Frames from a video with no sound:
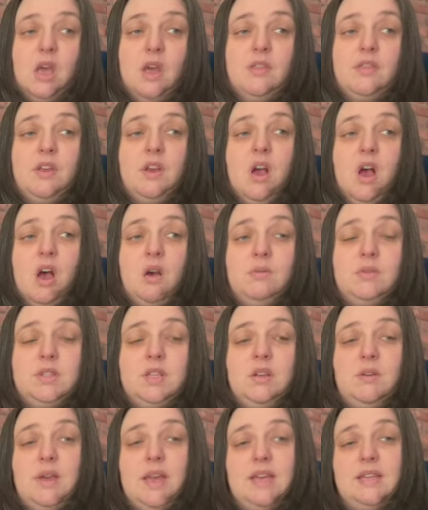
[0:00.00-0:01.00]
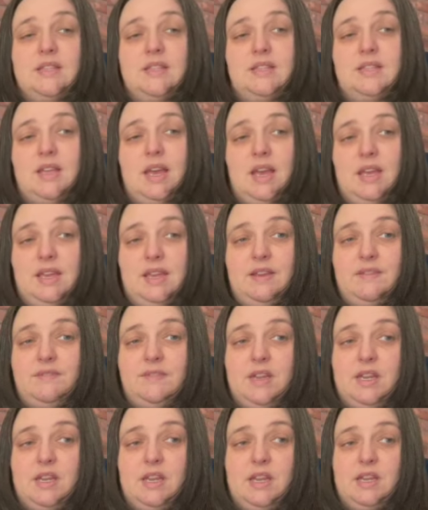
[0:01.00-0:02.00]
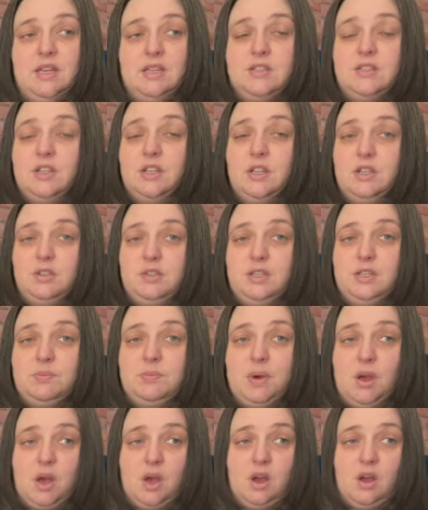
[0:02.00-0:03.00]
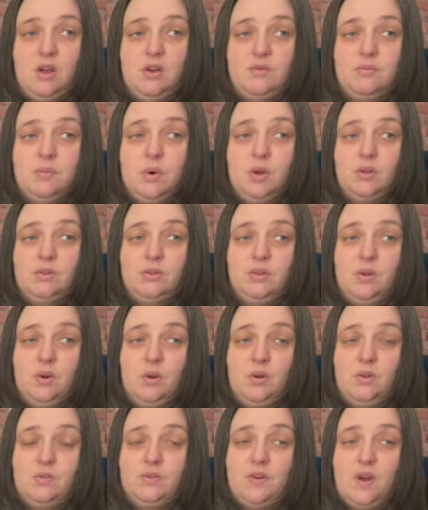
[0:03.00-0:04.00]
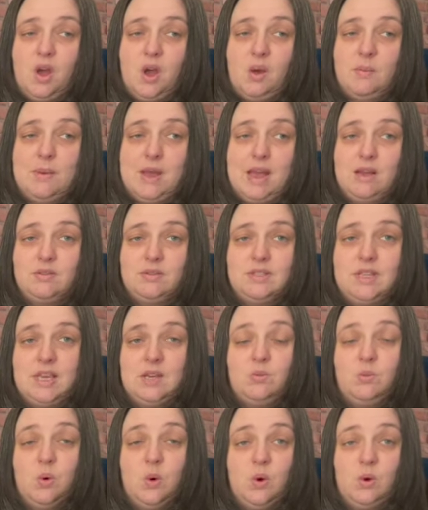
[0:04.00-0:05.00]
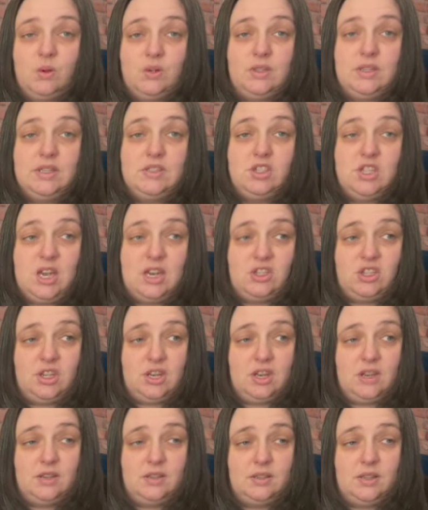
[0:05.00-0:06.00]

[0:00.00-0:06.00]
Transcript: The car was located that evening in a secluded part of Moulton Hall Farm outside Wharton in Cheshire.